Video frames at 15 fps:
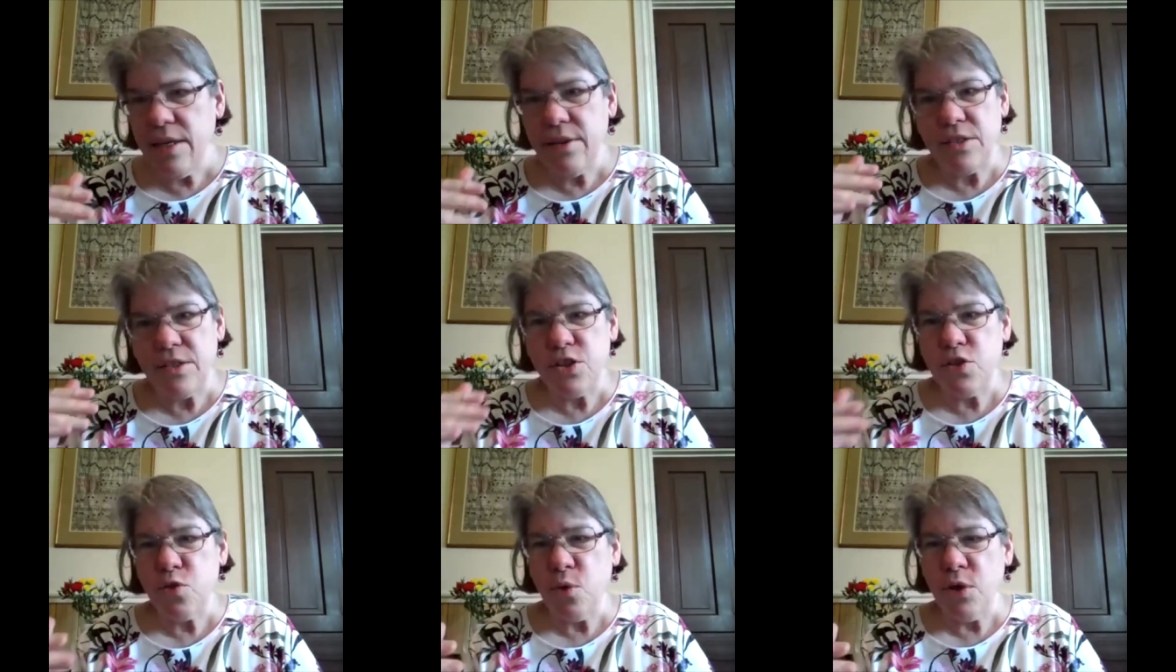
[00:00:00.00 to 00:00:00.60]

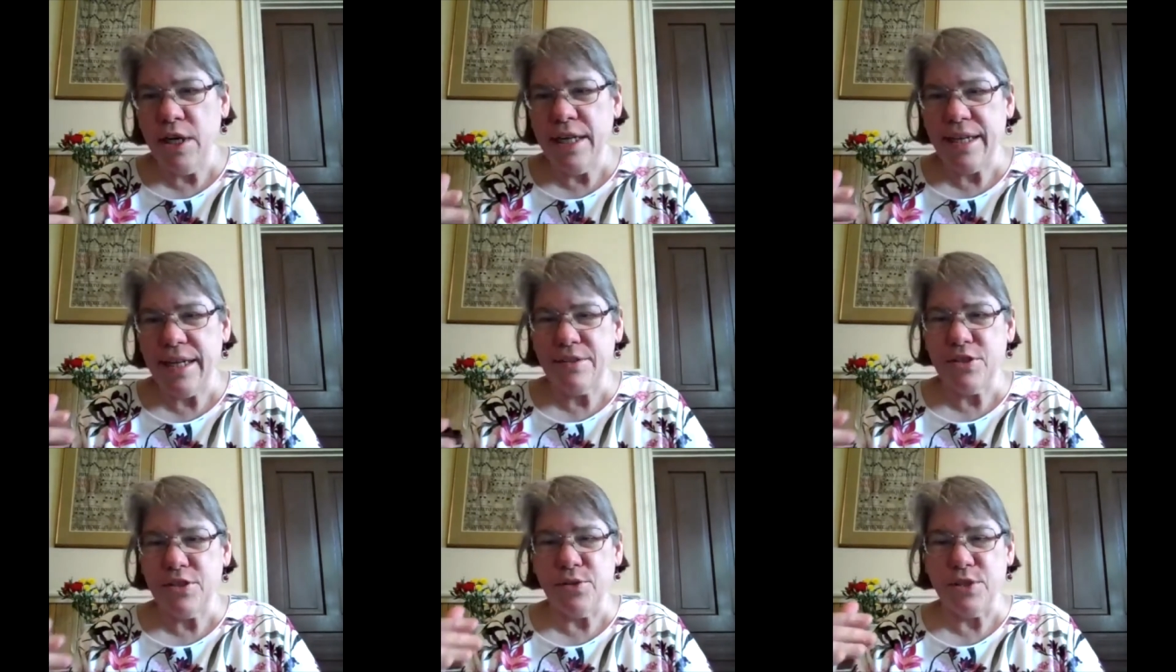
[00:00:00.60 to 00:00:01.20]
story
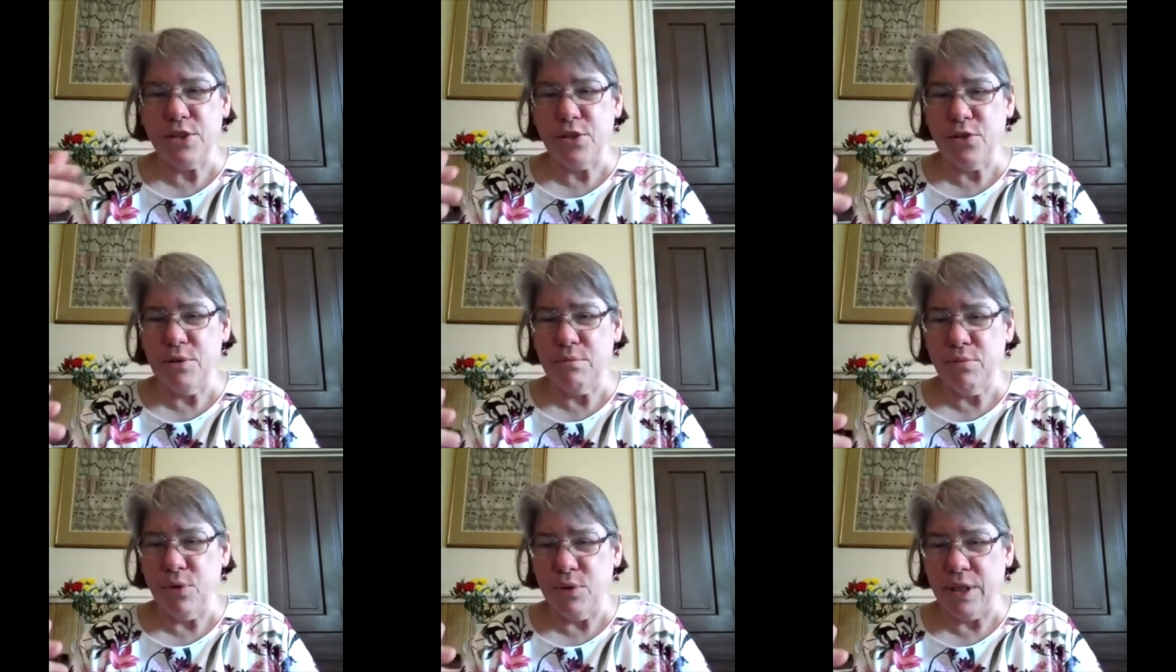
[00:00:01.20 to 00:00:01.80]
gets to a
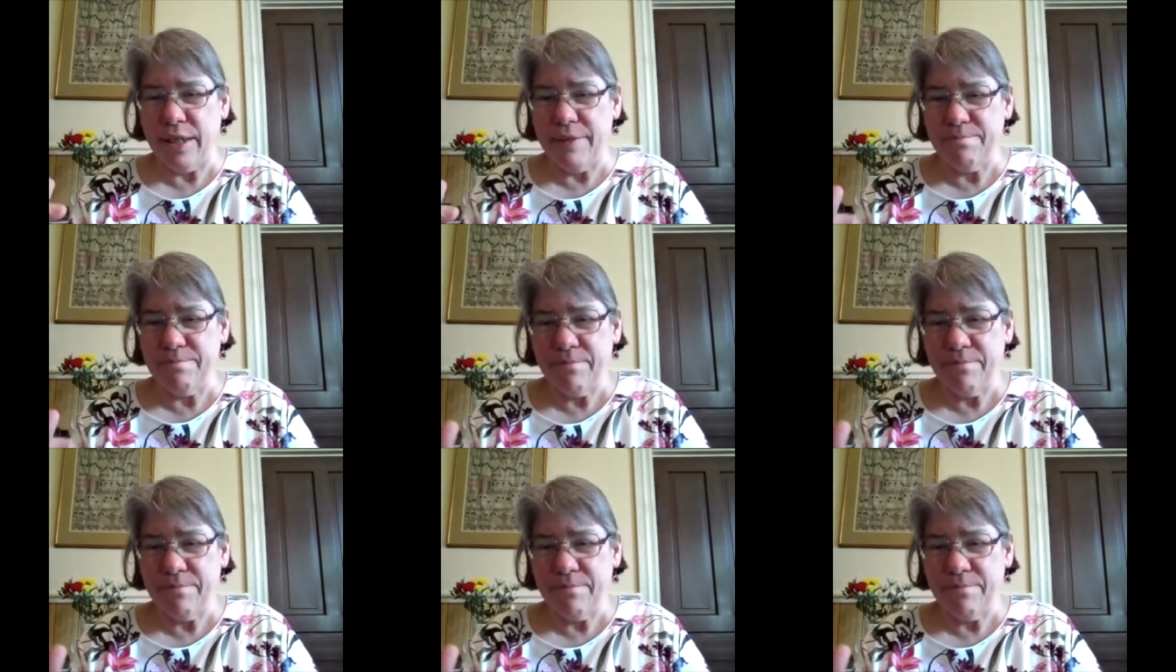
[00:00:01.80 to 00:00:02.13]
certain point,